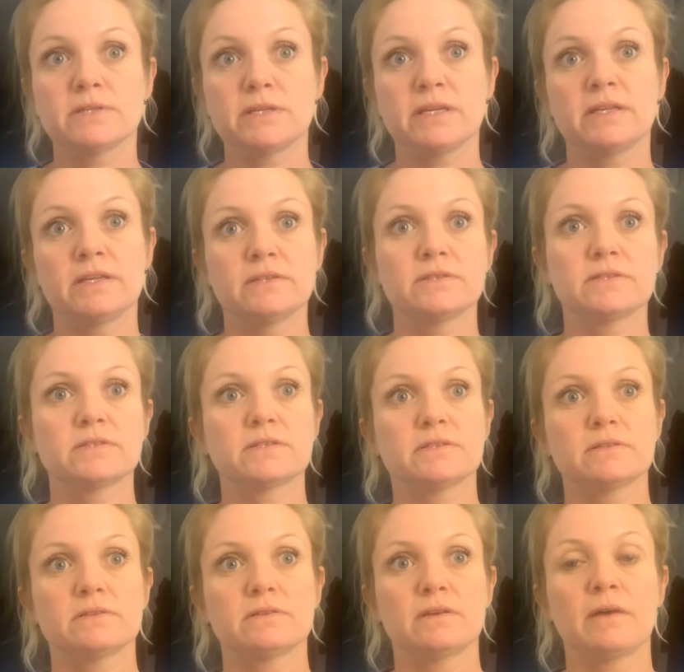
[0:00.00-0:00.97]
it
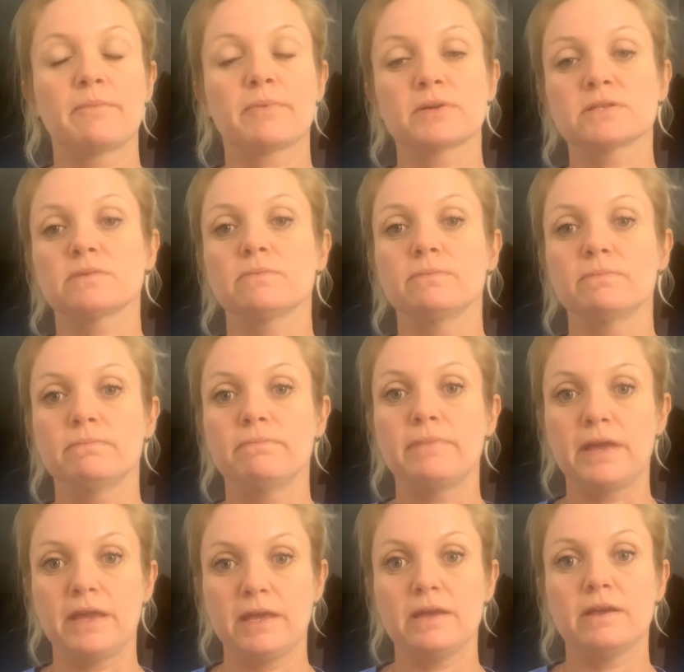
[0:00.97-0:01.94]
is a person
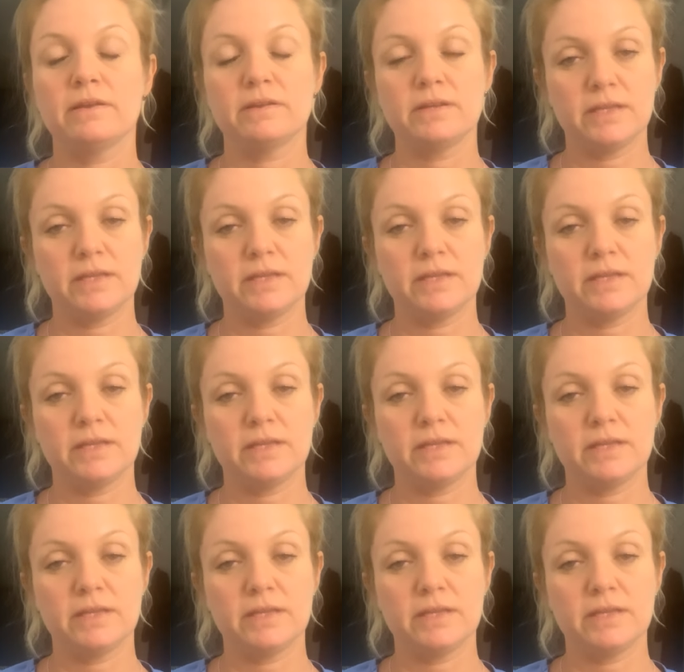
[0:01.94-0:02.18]
may